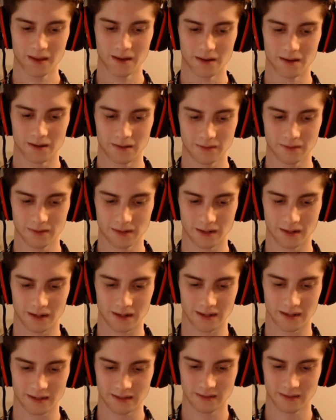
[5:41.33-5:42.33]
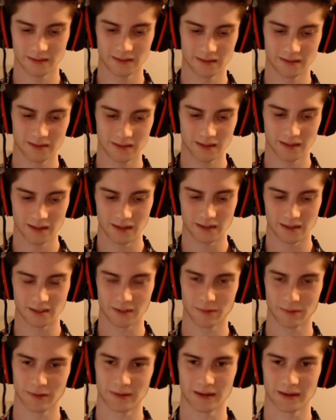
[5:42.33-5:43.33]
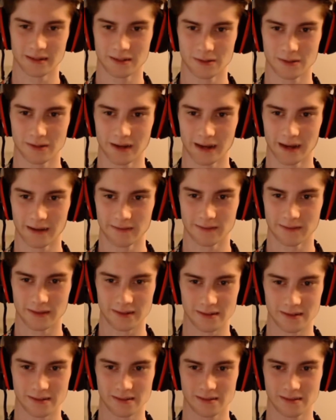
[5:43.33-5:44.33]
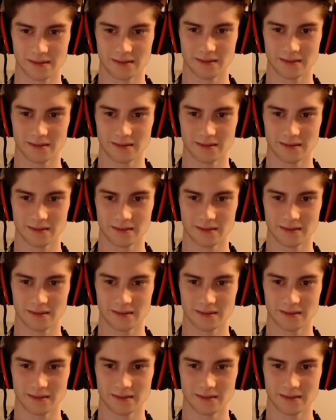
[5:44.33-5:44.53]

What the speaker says: that took me about 7 months.